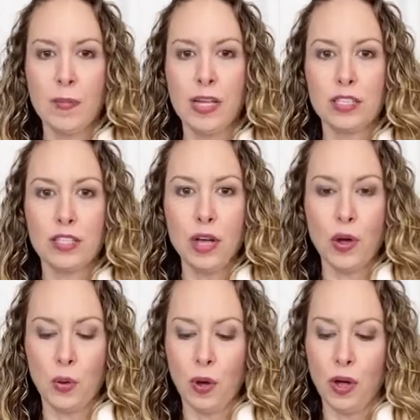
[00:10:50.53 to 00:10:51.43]

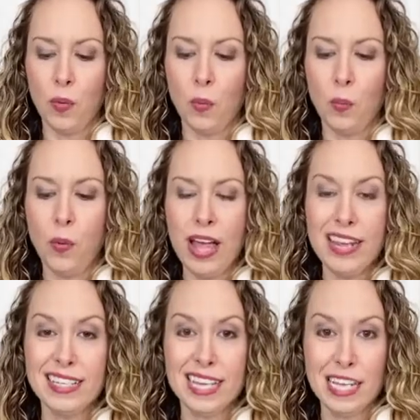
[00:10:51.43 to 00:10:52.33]
So
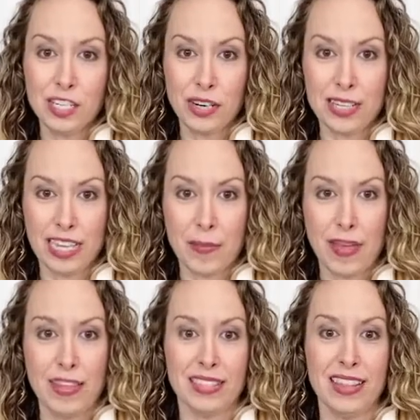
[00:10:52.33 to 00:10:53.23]
what is interesting
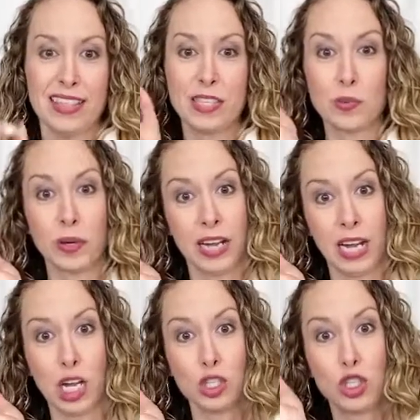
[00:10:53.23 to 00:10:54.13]
about this, and this is, we're
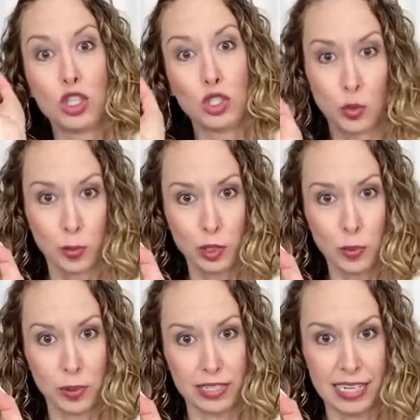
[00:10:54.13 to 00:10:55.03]
getting super,
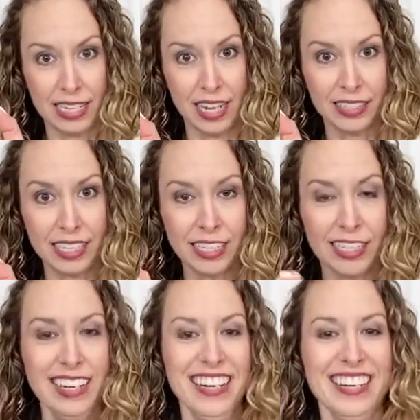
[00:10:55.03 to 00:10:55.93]
super detailed here,